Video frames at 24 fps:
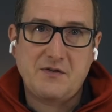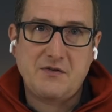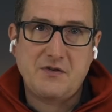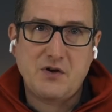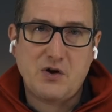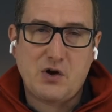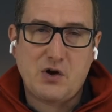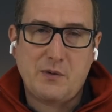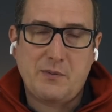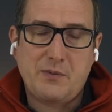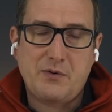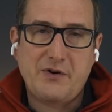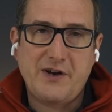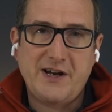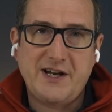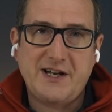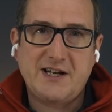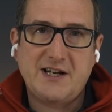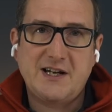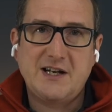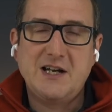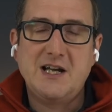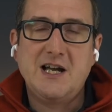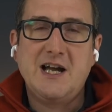the
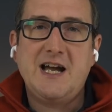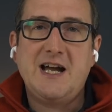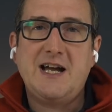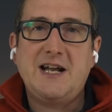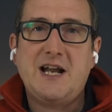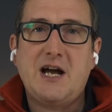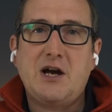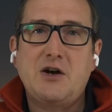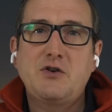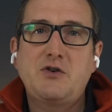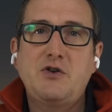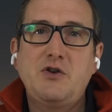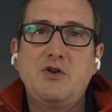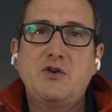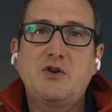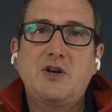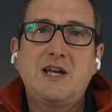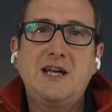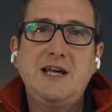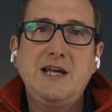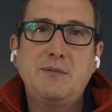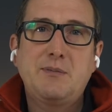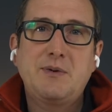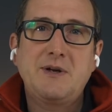operator and how do you
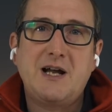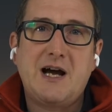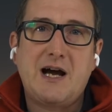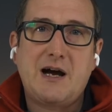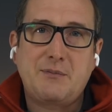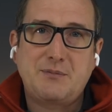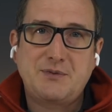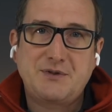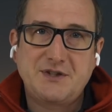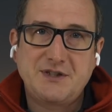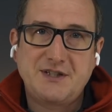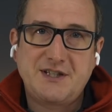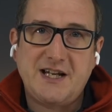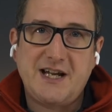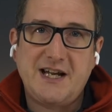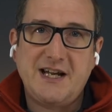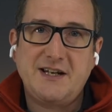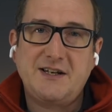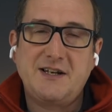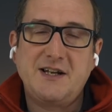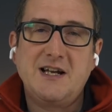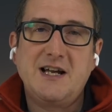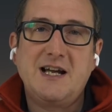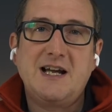keep it up to
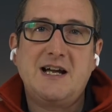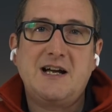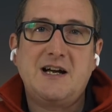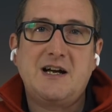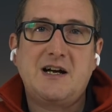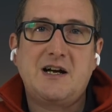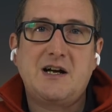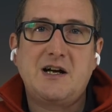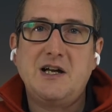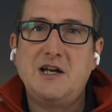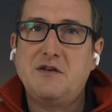date uh,